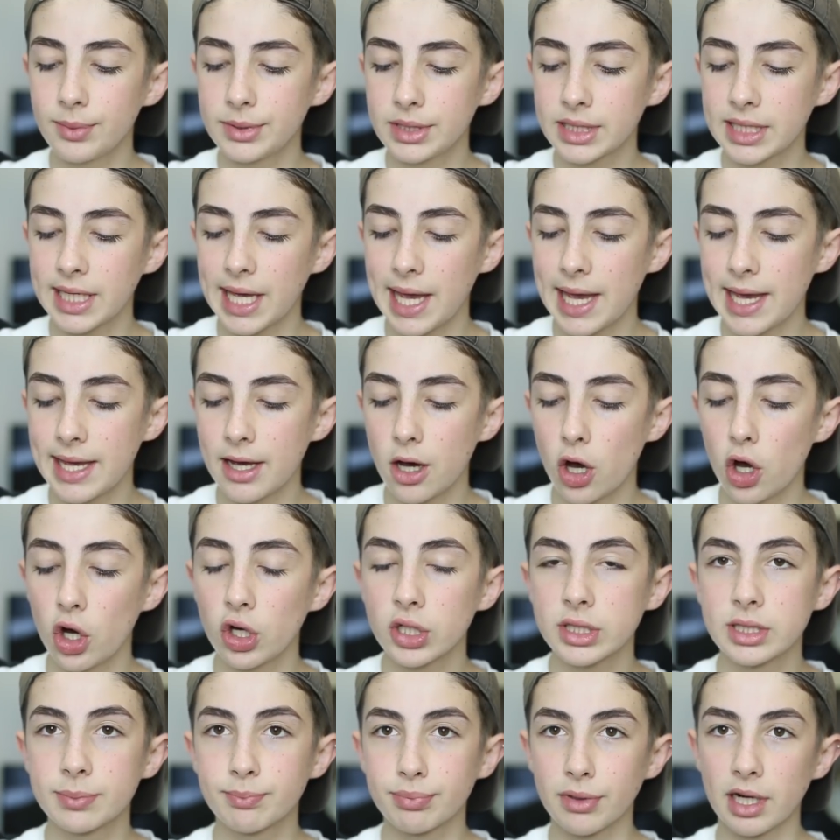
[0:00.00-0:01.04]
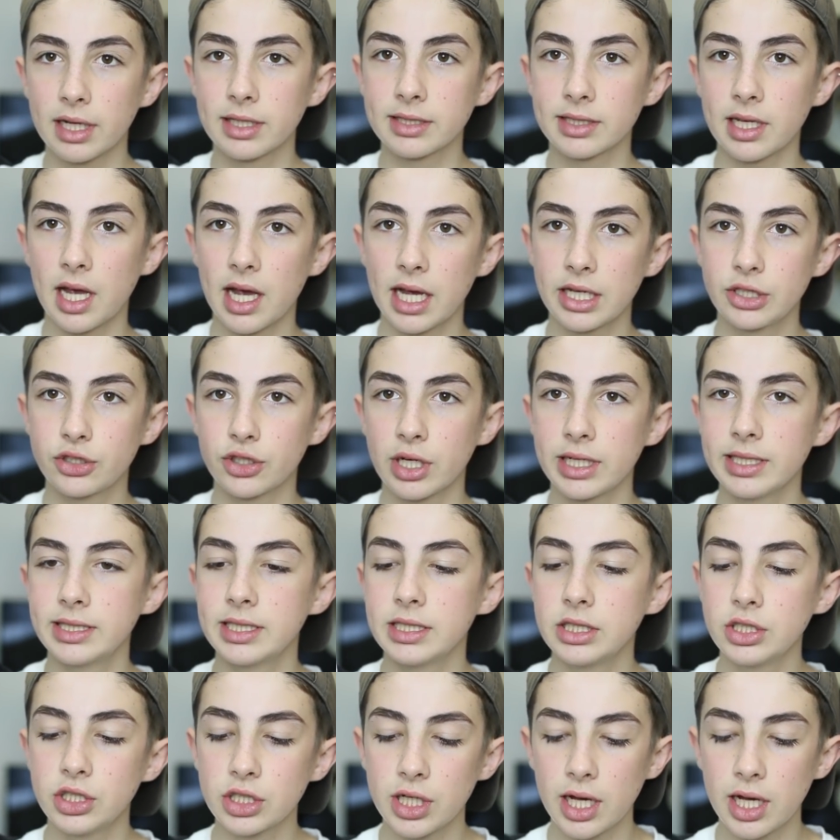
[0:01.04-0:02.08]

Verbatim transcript: Urban Decay Hot Springs Hydrating